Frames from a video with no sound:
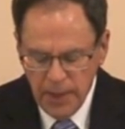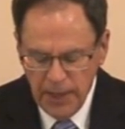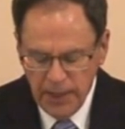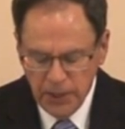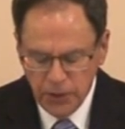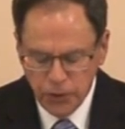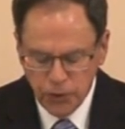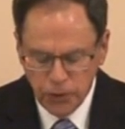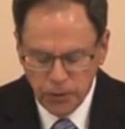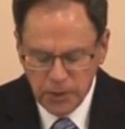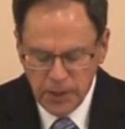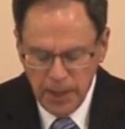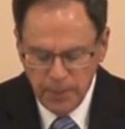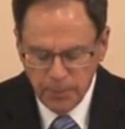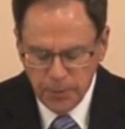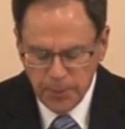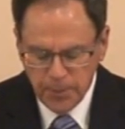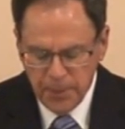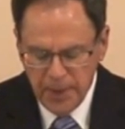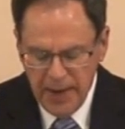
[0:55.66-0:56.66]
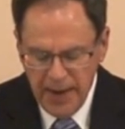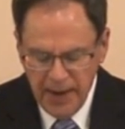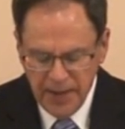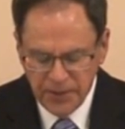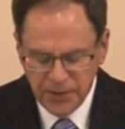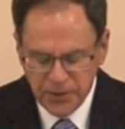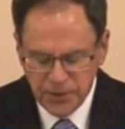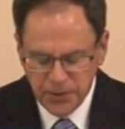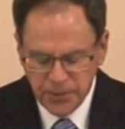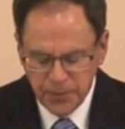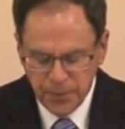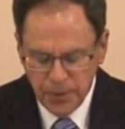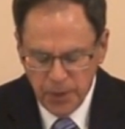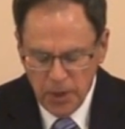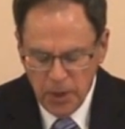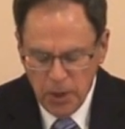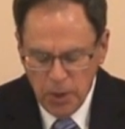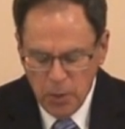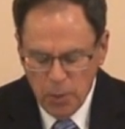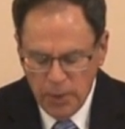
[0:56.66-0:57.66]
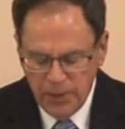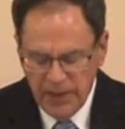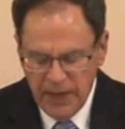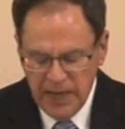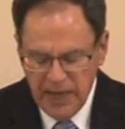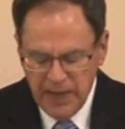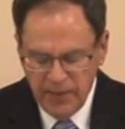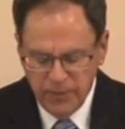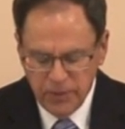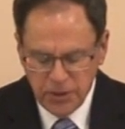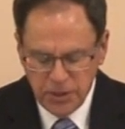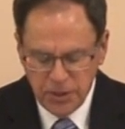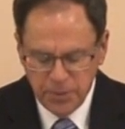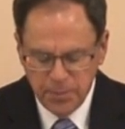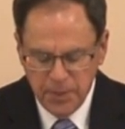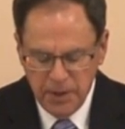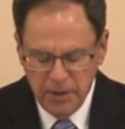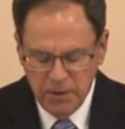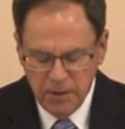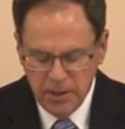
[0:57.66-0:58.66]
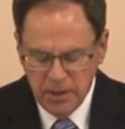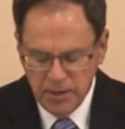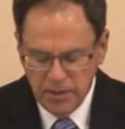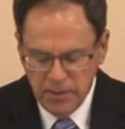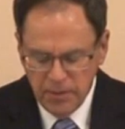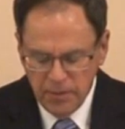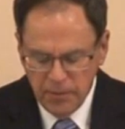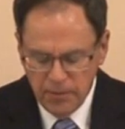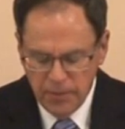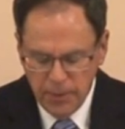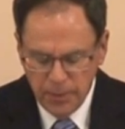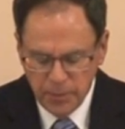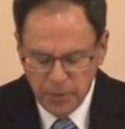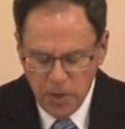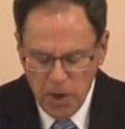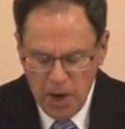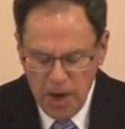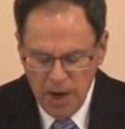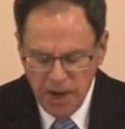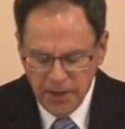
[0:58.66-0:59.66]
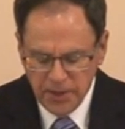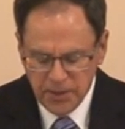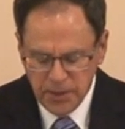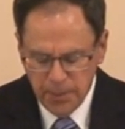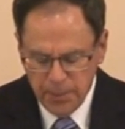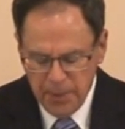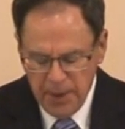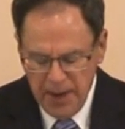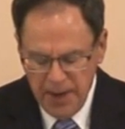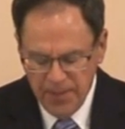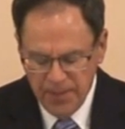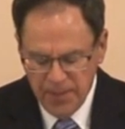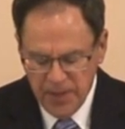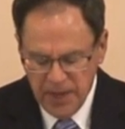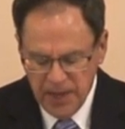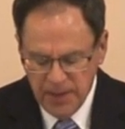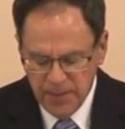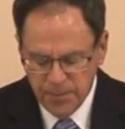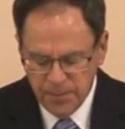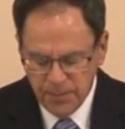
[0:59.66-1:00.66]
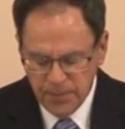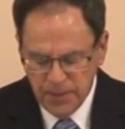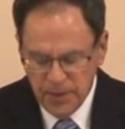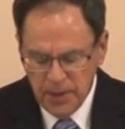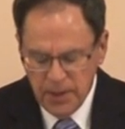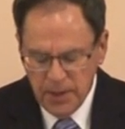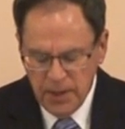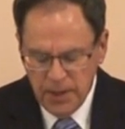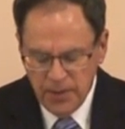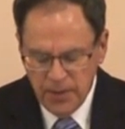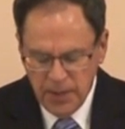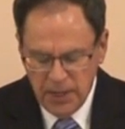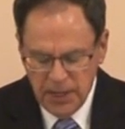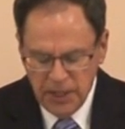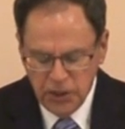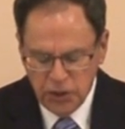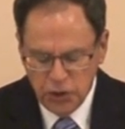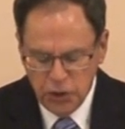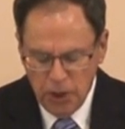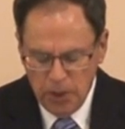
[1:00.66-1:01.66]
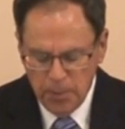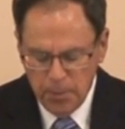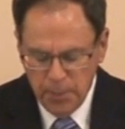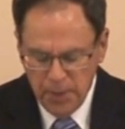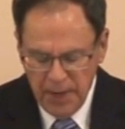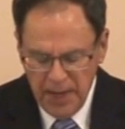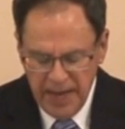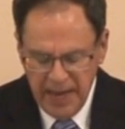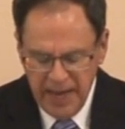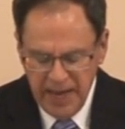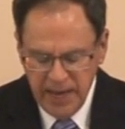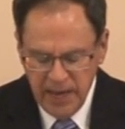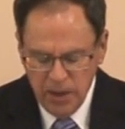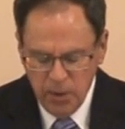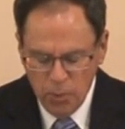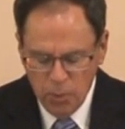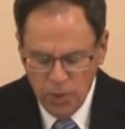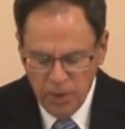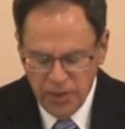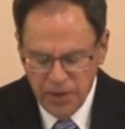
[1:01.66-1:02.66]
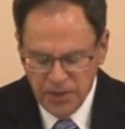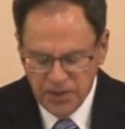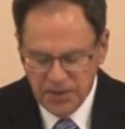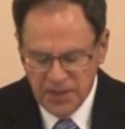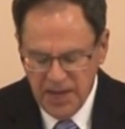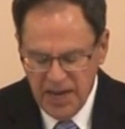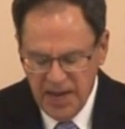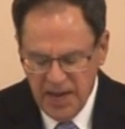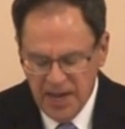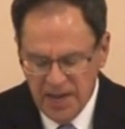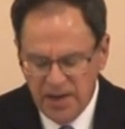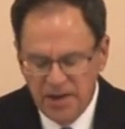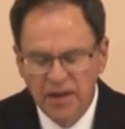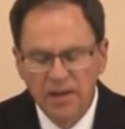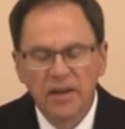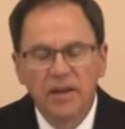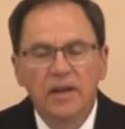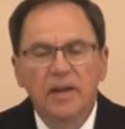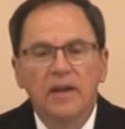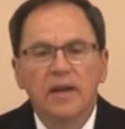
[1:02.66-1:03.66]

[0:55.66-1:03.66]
And it shall come to pass, when the evil spirit from God is upon thee, that he shall play with his hand,